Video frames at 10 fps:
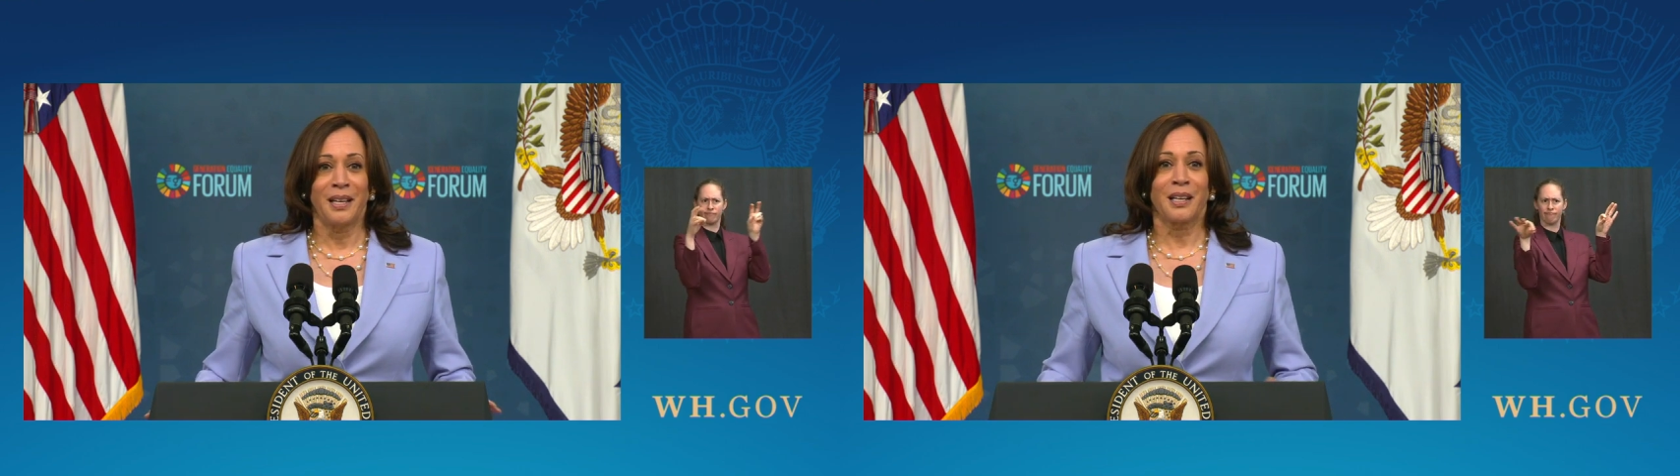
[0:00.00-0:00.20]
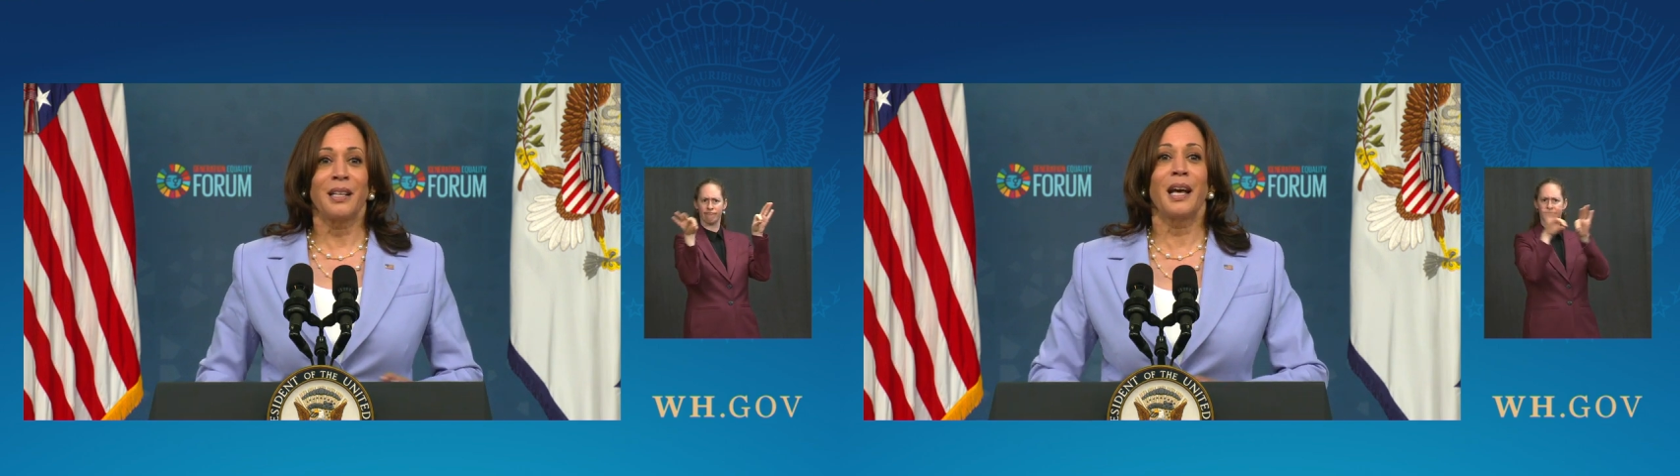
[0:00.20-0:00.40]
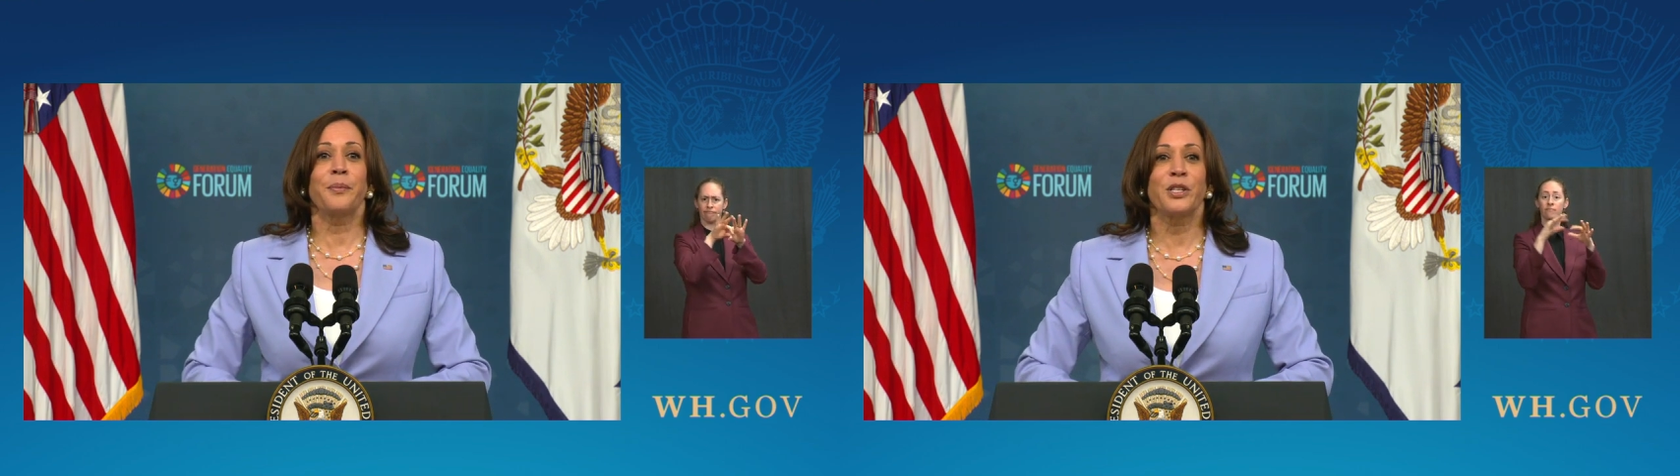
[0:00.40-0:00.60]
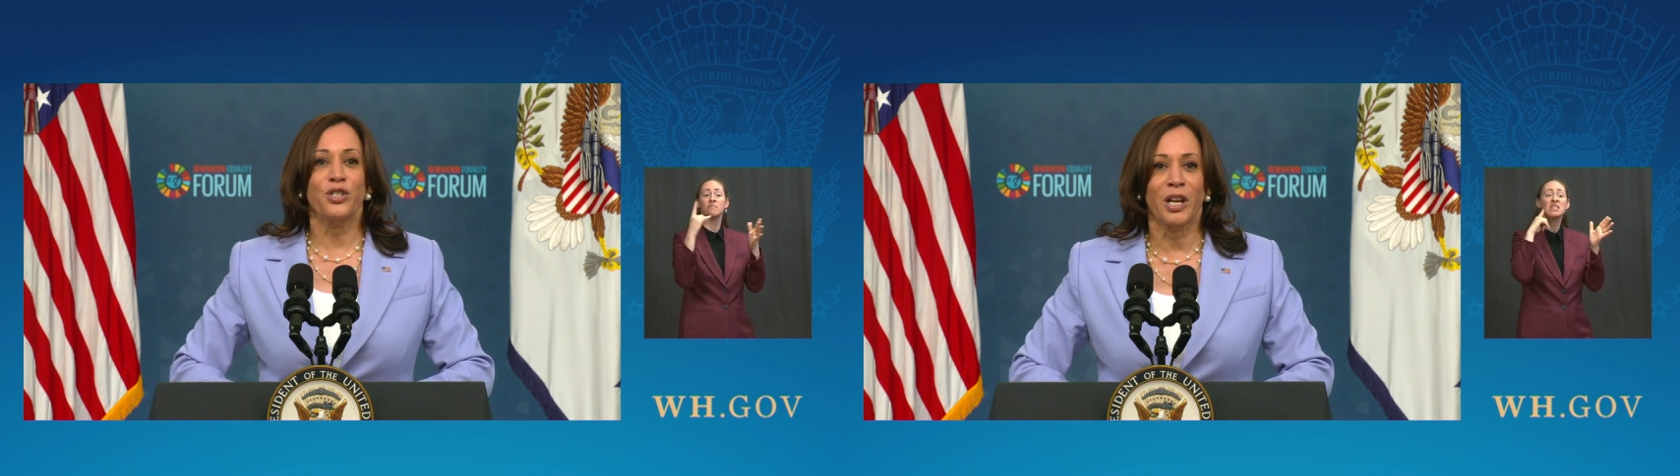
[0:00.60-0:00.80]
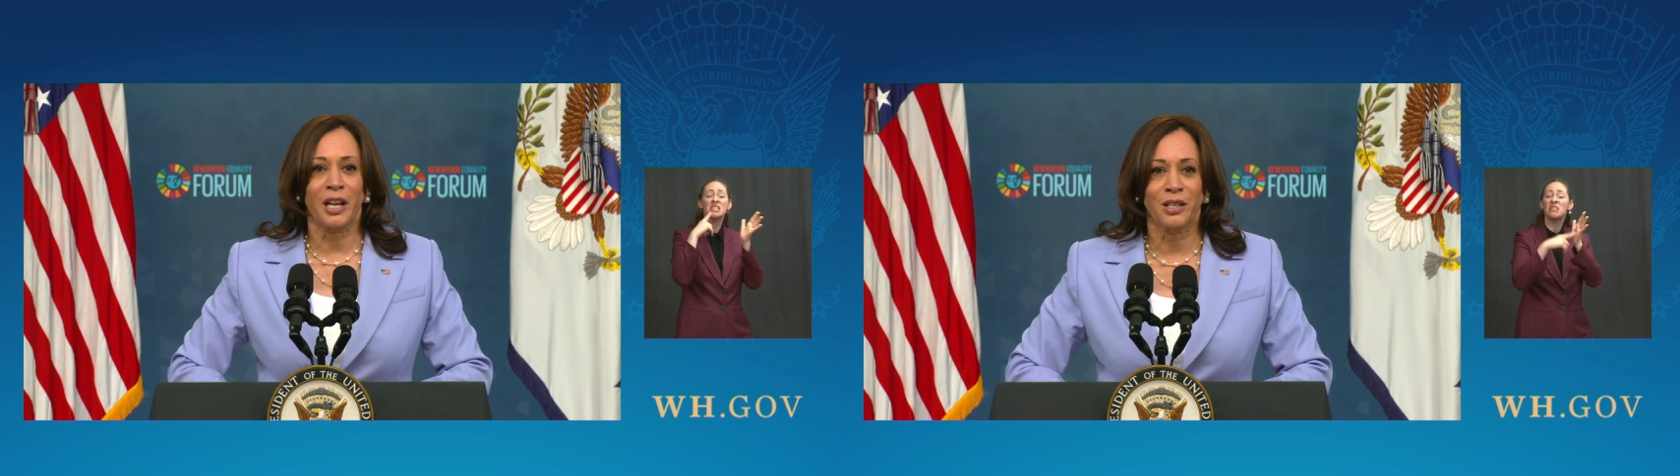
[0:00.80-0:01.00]
climate
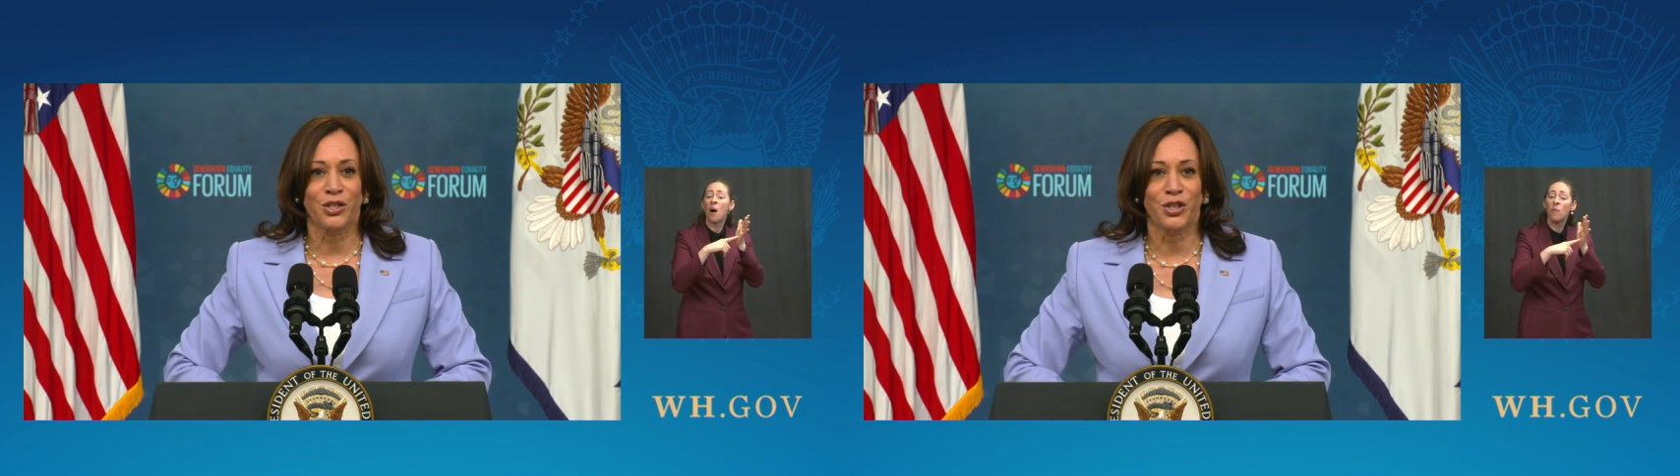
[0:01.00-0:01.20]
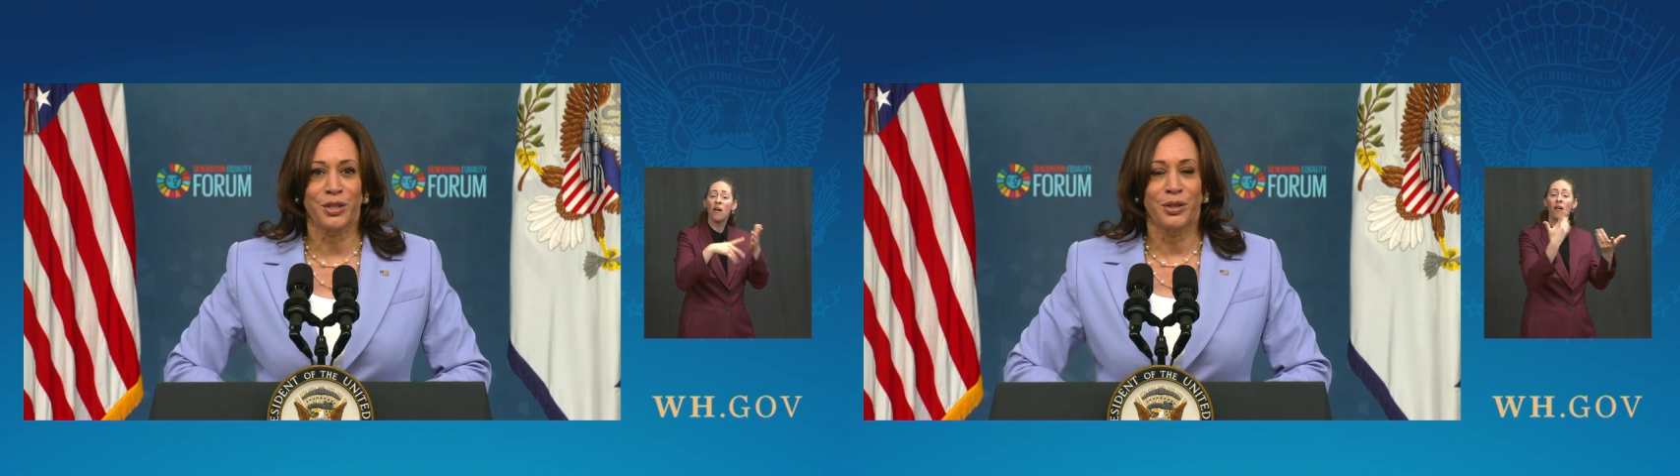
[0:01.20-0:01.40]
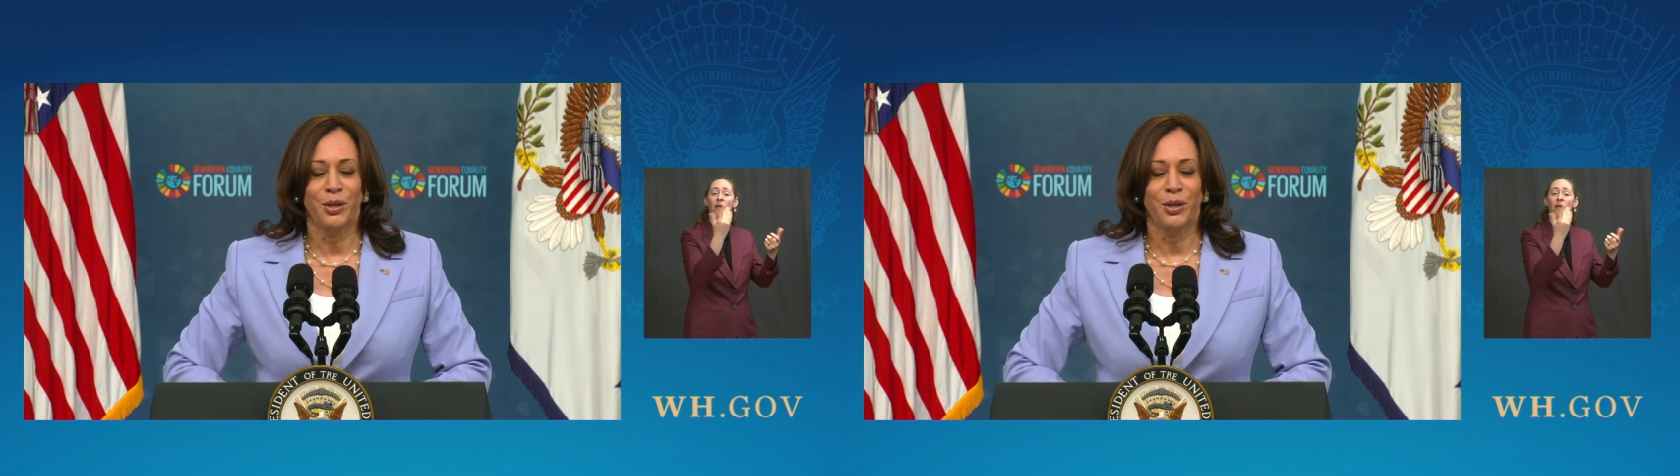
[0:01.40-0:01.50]
change,